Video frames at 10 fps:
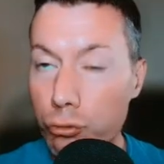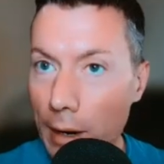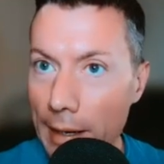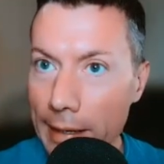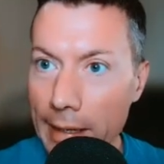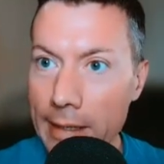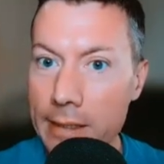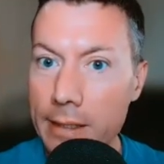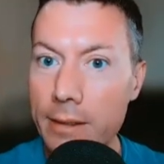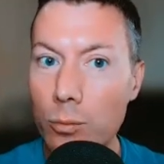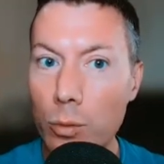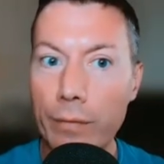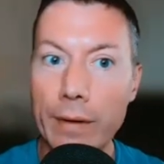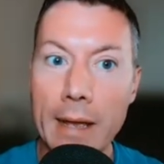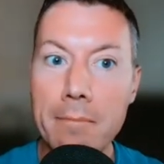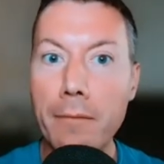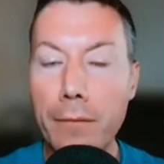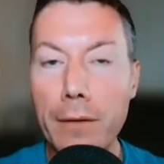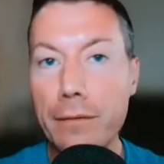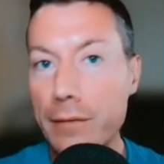trade with an
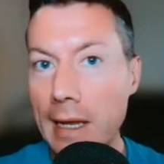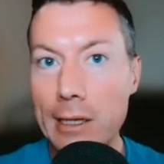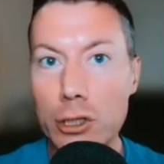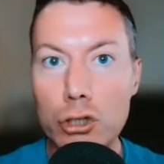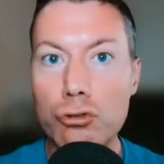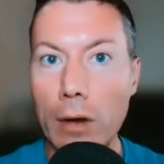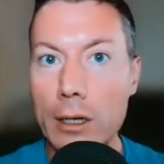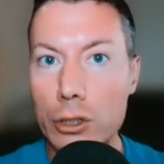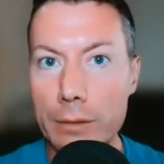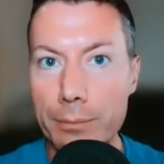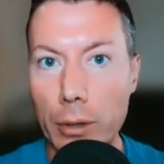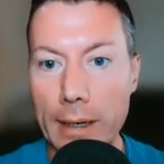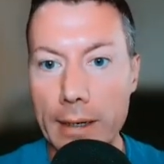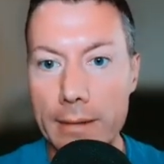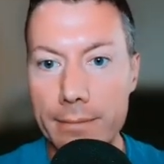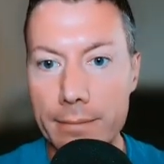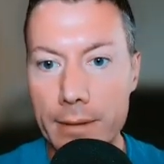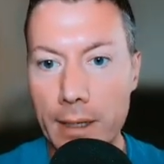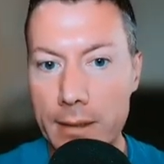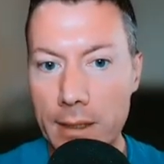M15 structure break.
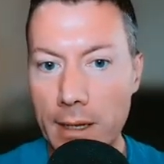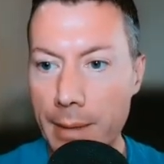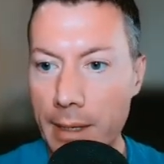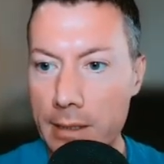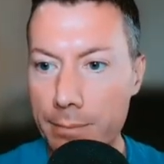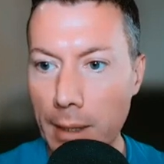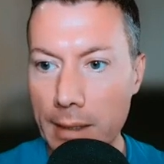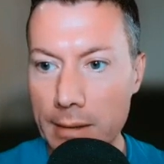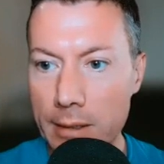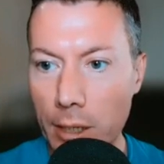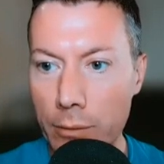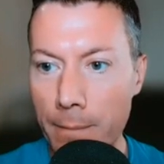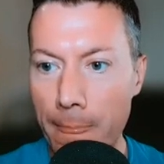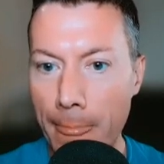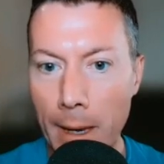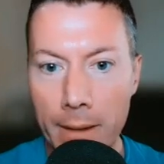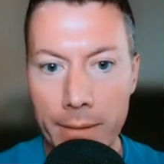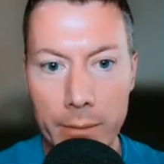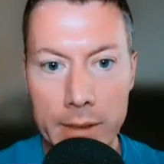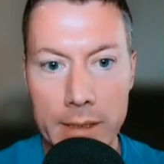Okay, so let me explain. So
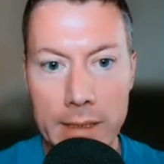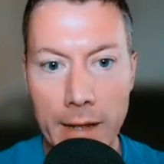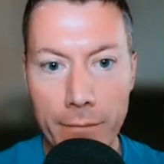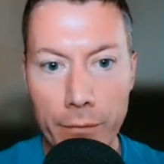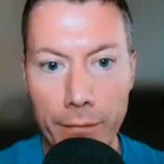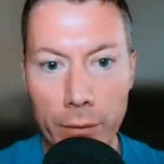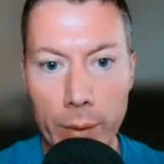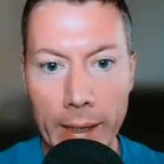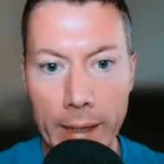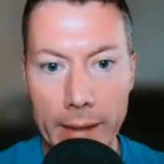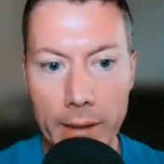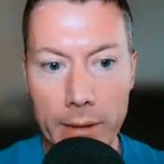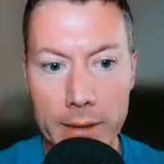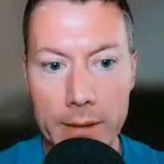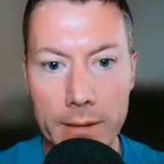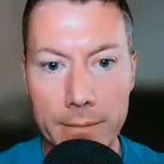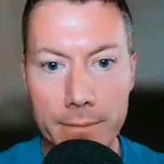there was this level through here, guys,